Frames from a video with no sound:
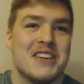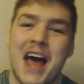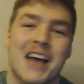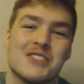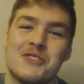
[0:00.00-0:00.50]
I
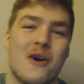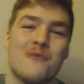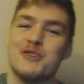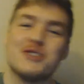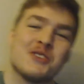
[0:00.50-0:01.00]
didn't ask you.
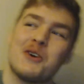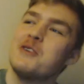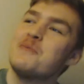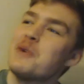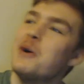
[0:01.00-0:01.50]
I'm really
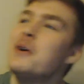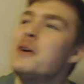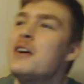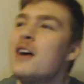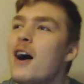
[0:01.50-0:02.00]
sorry, but
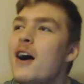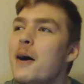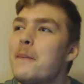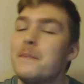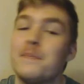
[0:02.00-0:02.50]

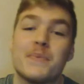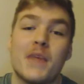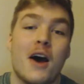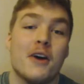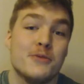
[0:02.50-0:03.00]
um,
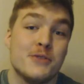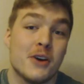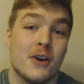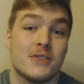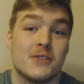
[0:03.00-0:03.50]
I hope
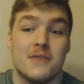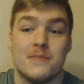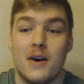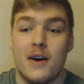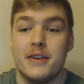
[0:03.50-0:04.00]
you guys
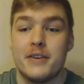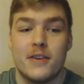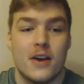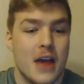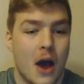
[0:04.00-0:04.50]
don't
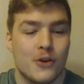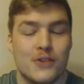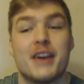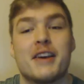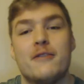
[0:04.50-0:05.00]
mind. I
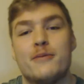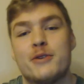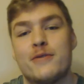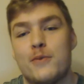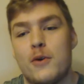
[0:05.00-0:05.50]
want to thank
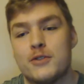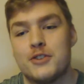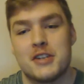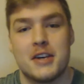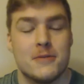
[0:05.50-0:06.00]
everybody for watching.